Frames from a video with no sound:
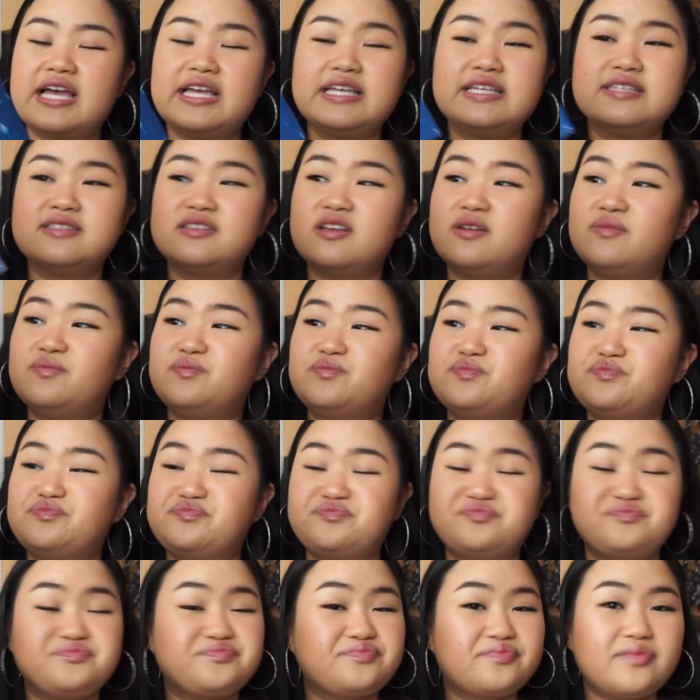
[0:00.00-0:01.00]
is a
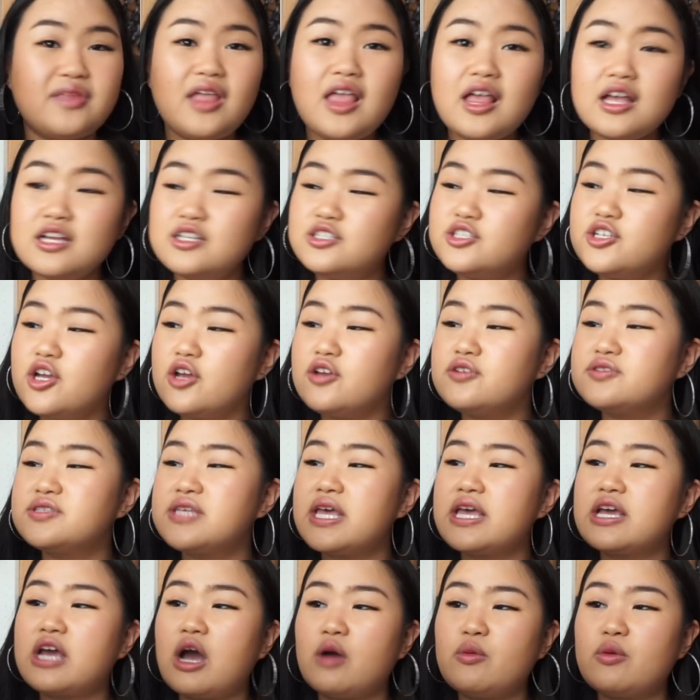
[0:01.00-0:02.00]

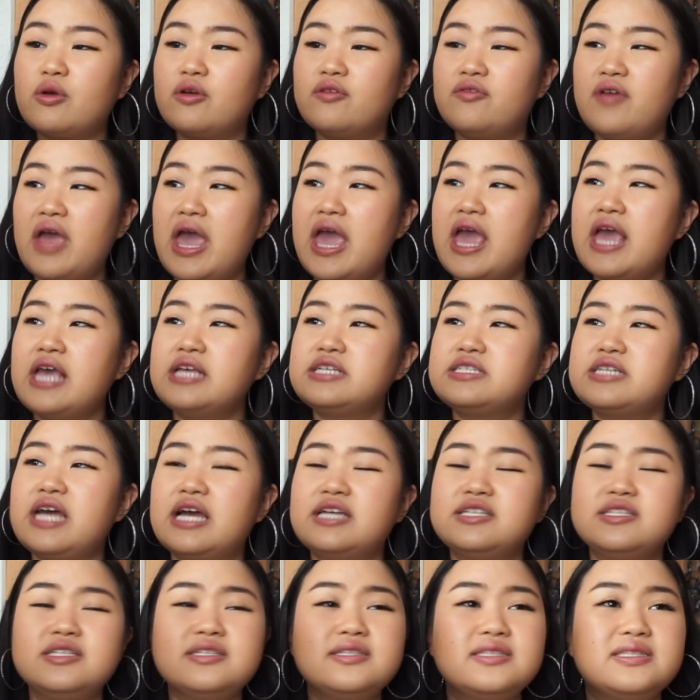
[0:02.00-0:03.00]
josei coming of age
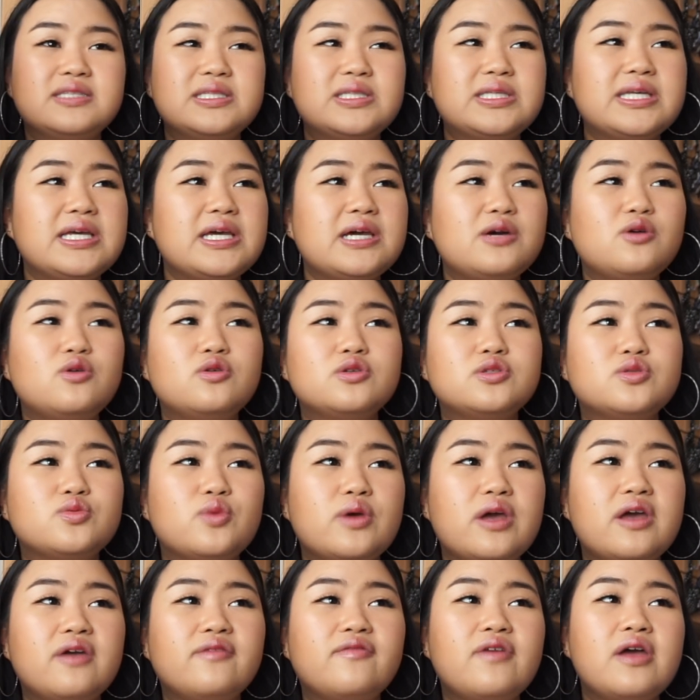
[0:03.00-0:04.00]
and just deals
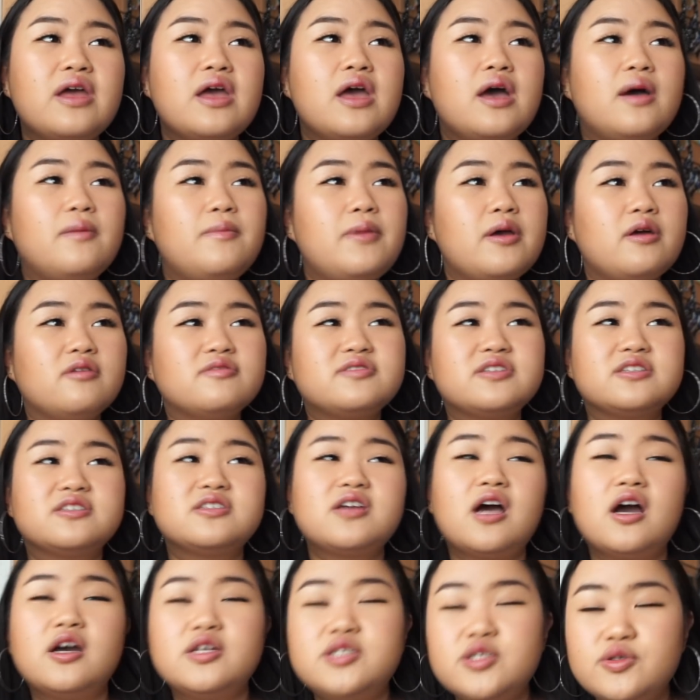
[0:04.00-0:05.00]
with a bit of
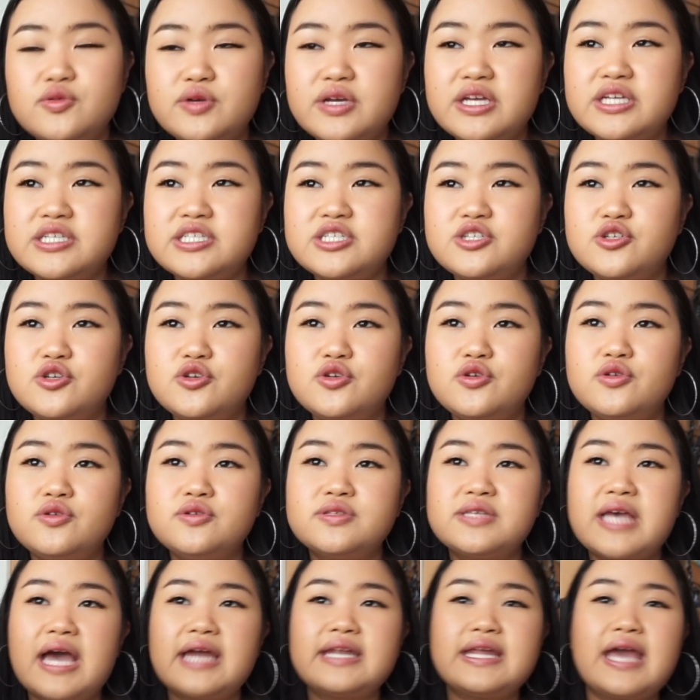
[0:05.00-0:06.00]
societal
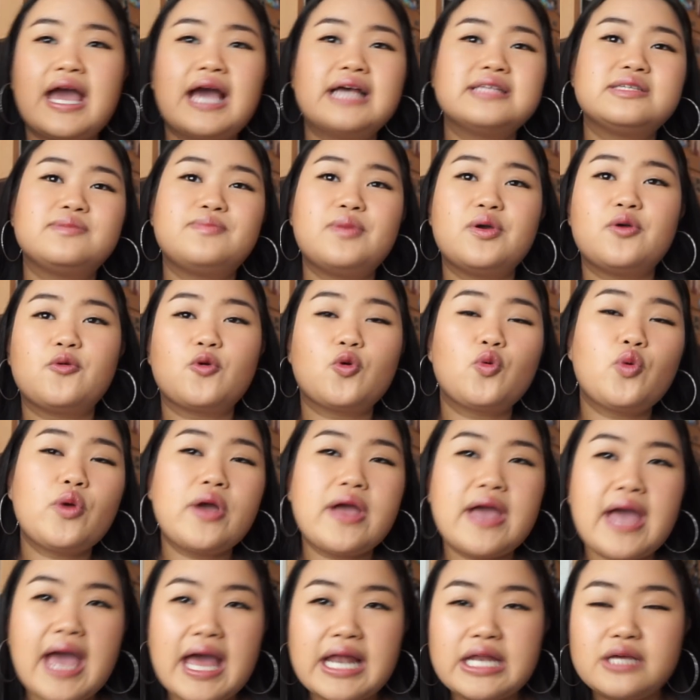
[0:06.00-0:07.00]
issues, and it has a bit of
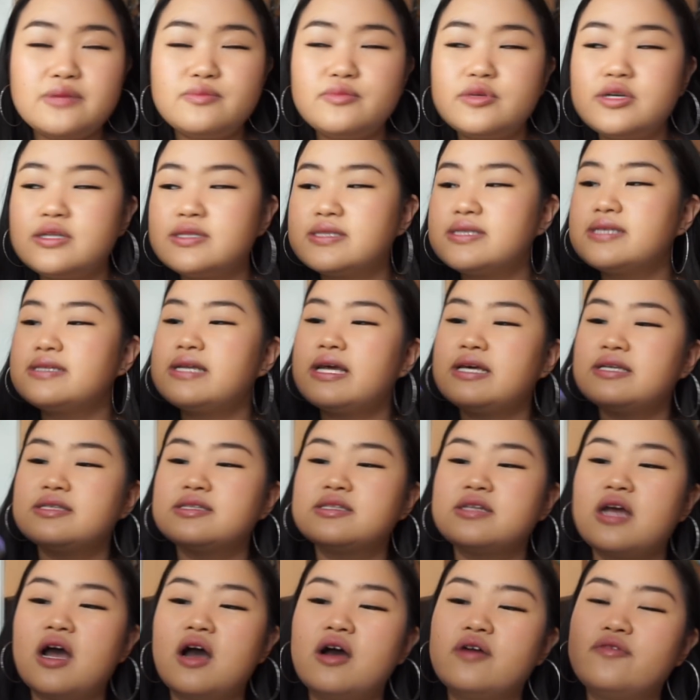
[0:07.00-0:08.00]
queer elements and that
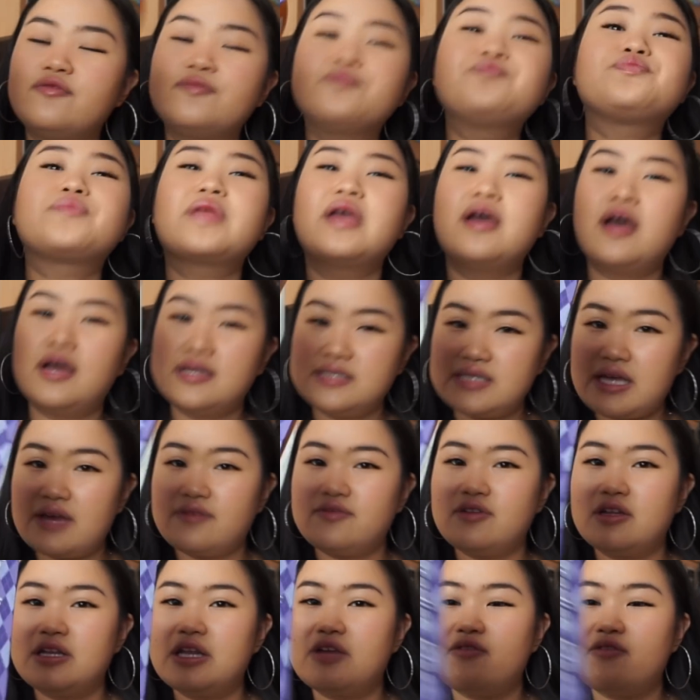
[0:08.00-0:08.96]
stuff, definitely